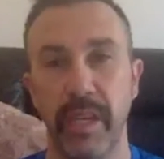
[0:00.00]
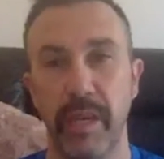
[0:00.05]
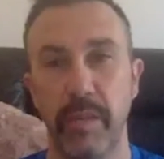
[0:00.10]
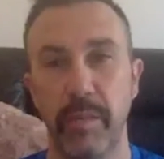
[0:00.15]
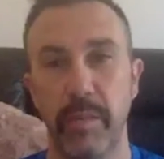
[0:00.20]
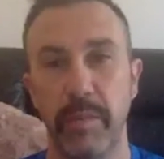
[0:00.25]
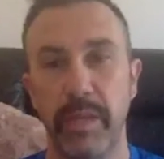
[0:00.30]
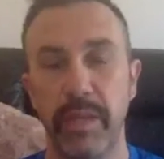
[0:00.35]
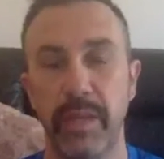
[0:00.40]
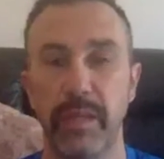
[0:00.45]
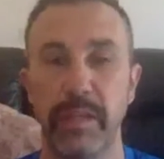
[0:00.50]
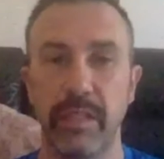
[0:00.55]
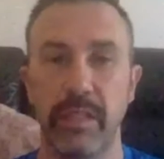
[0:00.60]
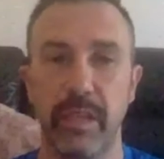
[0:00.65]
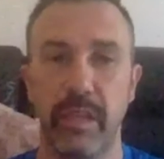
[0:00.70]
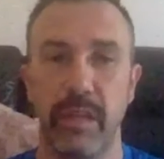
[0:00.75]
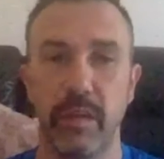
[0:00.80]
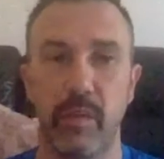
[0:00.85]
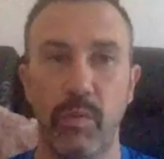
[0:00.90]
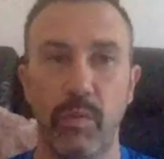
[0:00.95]
Because
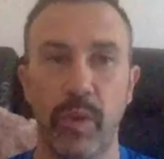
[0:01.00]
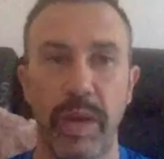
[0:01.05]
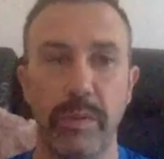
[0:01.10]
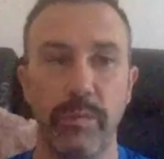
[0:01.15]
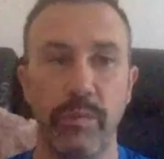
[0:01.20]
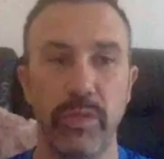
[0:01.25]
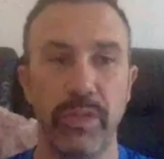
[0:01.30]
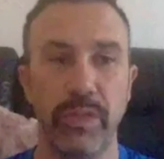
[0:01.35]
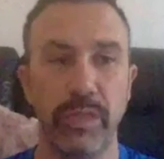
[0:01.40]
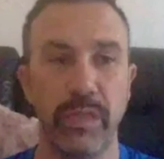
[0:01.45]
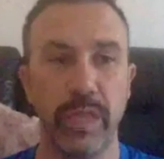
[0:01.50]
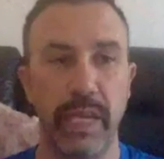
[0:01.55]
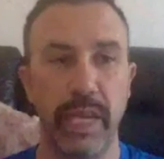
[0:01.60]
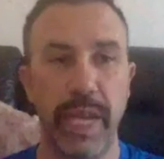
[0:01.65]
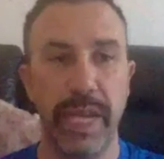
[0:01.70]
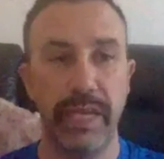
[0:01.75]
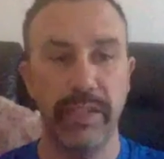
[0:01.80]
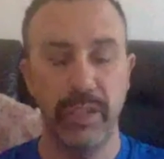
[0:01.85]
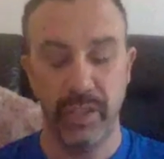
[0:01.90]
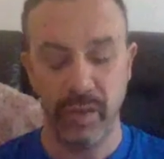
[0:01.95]
when was the
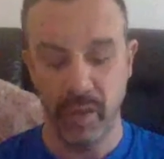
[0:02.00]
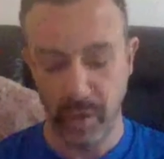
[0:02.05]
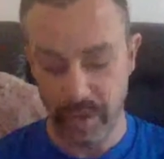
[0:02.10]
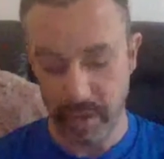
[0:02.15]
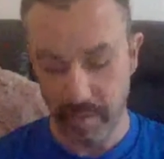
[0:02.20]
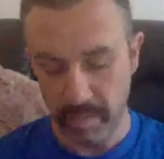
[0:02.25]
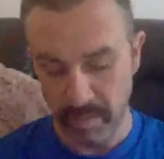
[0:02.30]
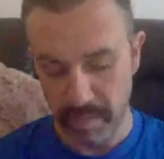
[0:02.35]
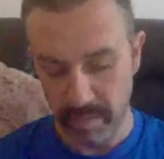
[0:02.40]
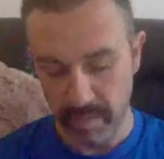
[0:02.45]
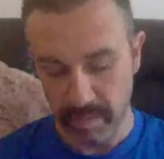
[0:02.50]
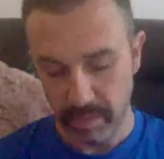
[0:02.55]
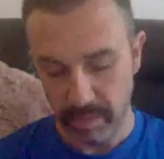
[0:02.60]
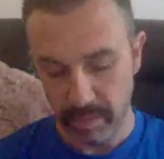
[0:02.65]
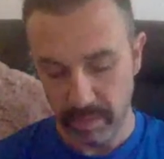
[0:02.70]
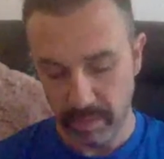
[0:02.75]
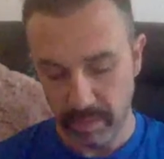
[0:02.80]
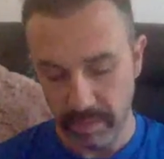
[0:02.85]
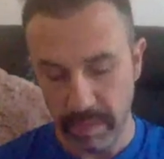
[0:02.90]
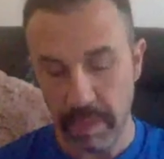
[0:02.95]
last time
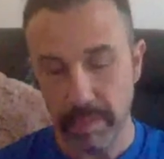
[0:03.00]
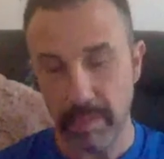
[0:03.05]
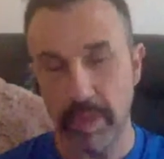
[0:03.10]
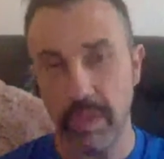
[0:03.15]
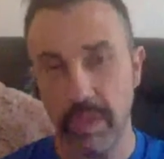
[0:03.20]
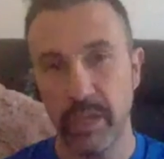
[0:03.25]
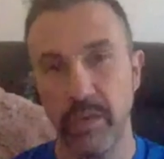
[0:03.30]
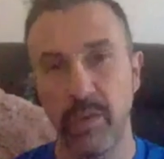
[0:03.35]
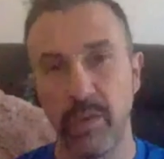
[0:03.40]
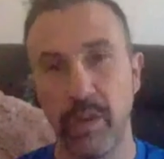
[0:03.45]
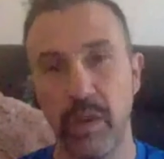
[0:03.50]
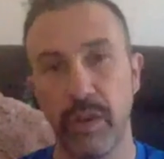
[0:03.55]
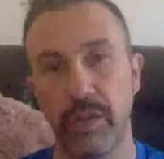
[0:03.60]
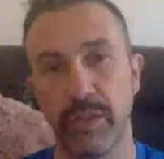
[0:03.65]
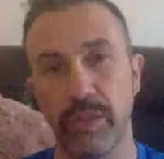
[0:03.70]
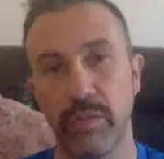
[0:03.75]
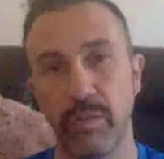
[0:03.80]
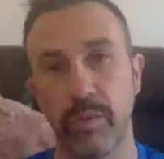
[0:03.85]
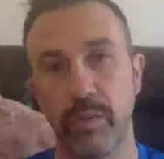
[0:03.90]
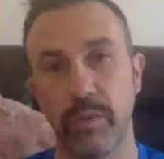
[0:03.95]
maybe you
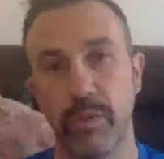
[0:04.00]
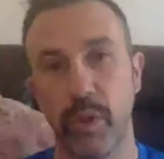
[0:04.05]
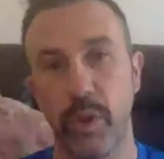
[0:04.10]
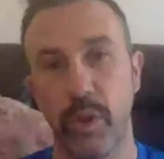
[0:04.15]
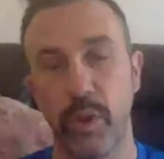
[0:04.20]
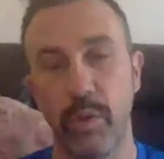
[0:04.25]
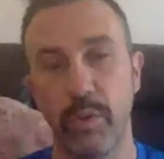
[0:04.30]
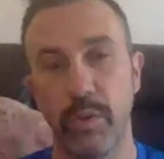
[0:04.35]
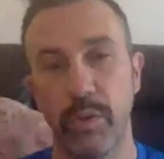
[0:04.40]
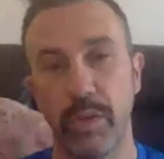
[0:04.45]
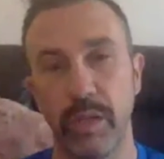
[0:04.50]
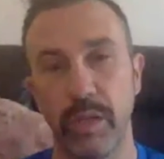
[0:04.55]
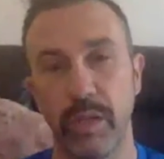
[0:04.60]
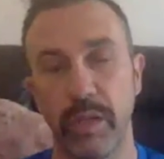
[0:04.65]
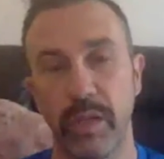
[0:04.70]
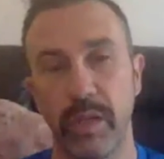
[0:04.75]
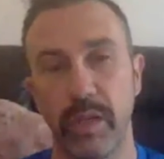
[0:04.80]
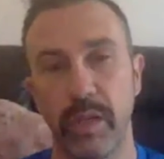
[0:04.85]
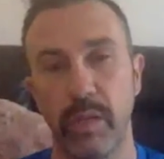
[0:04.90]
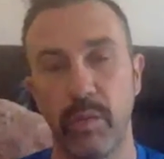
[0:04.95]
guys were told,
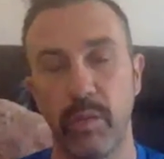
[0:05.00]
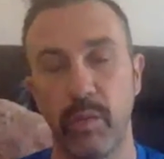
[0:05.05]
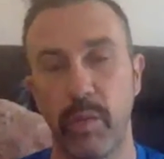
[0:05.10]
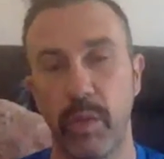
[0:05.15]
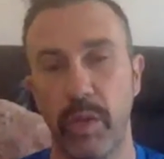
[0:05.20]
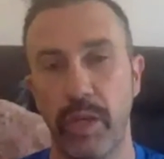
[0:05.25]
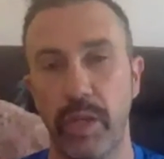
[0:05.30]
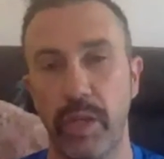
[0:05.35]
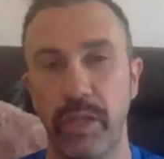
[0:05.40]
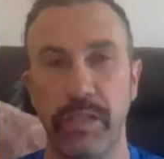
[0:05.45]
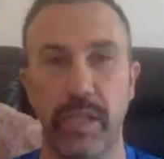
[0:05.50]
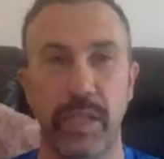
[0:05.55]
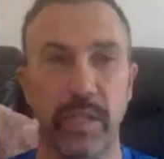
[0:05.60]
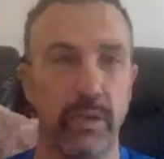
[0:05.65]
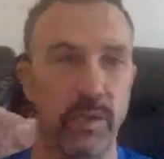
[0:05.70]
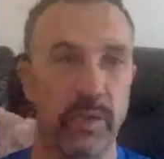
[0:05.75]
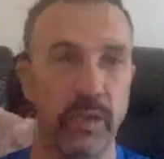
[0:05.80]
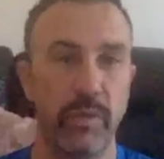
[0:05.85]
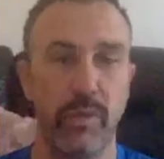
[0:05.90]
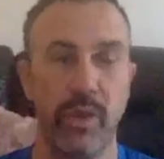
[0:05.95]
like I said
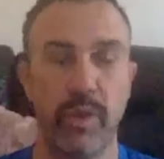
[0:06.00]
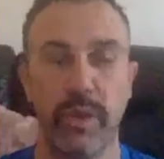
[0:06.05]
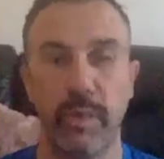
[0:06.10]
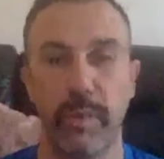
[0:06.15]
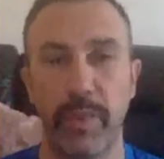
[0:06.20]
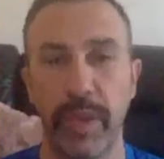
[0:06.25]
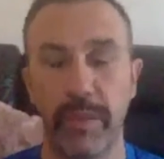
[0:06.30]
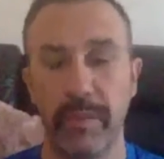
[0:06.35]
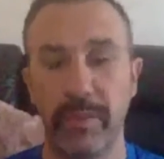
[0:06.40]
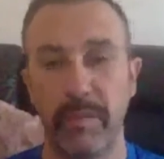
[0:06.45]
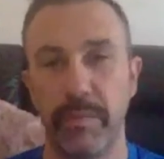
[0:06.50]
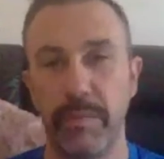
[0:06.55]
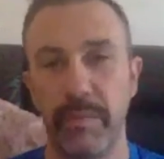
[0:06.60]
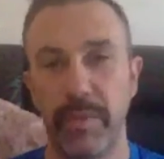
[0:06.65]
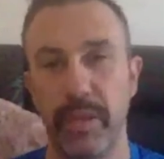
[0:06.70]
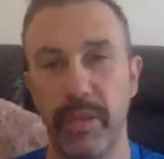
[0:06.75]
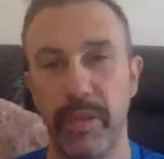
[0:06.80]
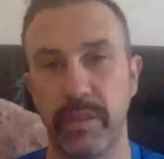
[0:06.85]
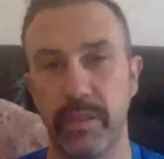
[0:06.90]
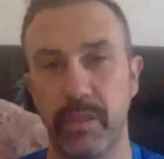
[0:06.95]
earlier on about
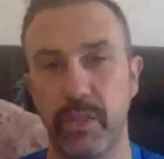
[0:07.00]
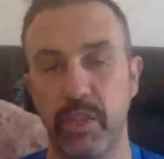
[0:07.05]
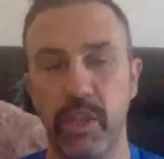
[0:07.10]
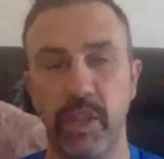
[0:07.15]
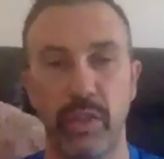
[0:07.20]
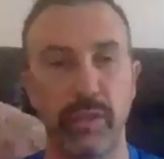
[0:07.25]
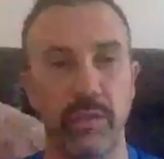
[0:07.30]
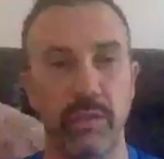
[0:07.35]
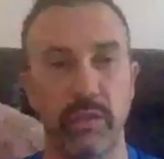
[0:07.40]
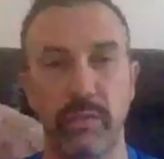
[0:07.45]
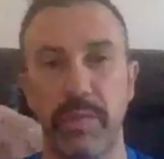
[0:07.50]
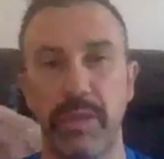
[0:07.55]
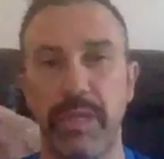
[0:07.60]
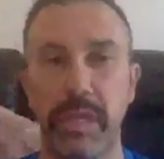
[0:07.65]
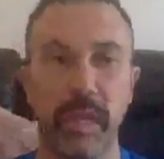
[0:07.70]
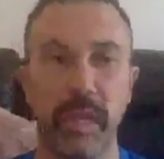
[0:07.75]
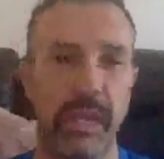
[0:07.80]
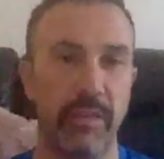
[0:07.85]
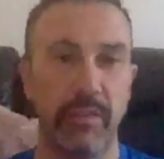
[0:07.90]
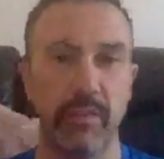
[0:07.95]
as a child, be
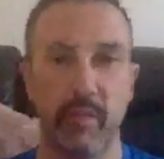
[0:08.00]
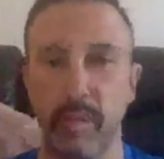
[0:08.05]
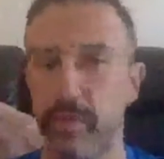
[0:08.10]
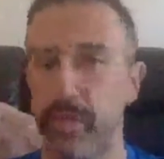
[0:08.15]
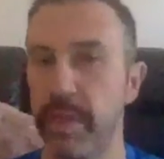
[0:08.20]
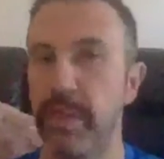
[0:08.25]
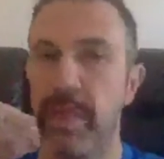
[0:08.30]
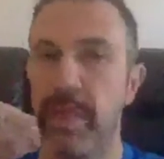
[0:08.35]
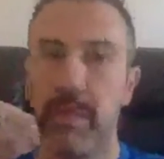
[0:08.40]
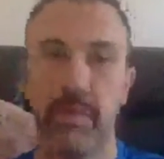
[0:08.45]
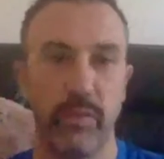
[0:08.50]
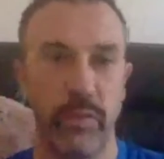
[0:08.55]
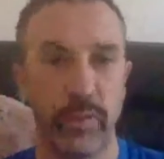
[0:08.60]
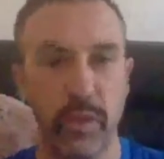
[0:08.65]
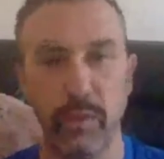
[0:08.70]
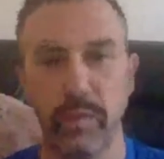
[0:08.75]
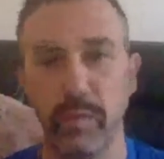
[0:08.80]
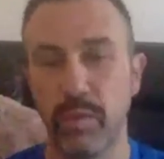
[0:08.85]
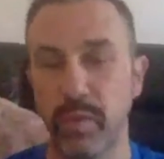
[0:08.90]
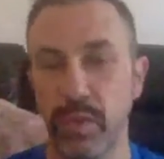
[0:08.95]
careful,
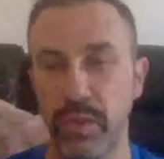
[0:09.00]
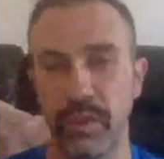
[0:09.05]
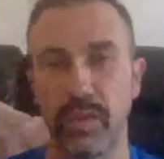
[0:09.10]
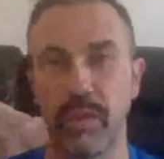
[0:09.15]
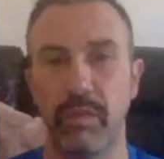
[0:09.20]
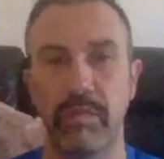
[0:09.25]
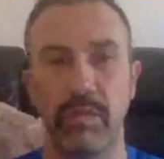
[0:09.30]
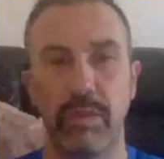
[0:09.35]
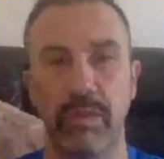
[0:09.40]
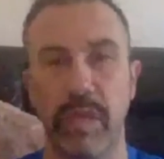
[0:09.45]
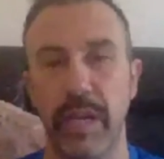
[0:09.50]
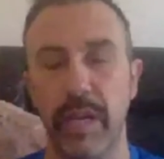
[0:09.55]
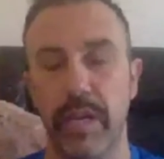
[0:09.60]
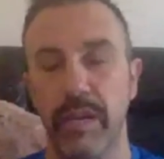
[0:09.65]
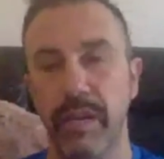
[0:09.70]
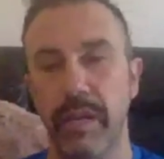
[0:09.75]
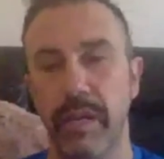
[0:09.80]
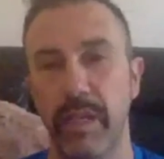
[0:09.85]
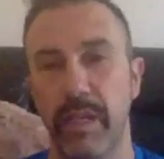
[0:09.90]
don't do this, don't do that.